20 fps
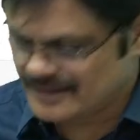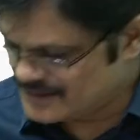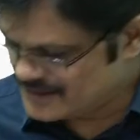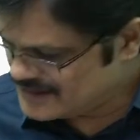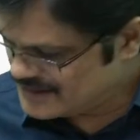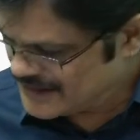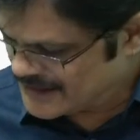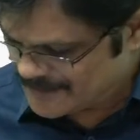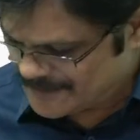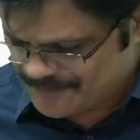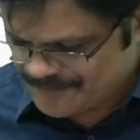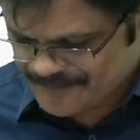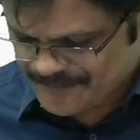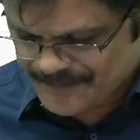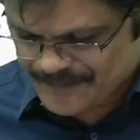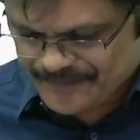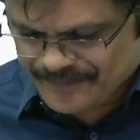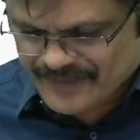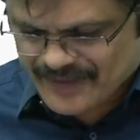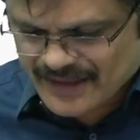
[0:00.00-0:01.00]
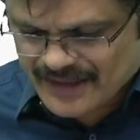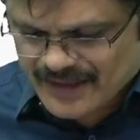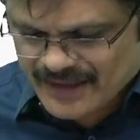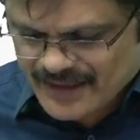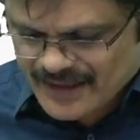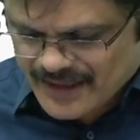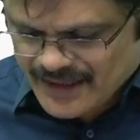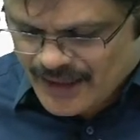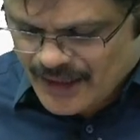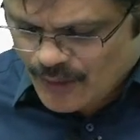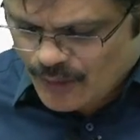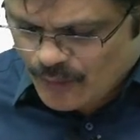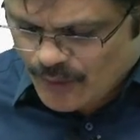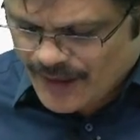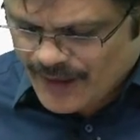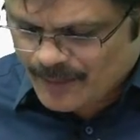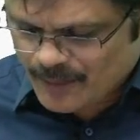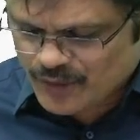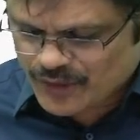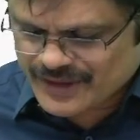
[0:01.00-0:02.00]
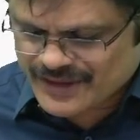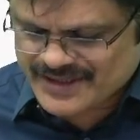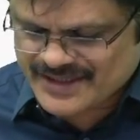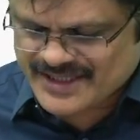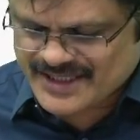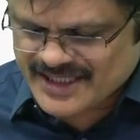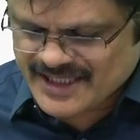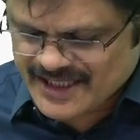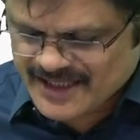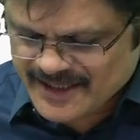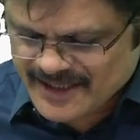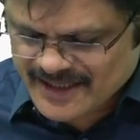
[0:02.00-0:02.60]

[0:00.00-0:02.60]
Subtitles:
Yeah. Now what about this?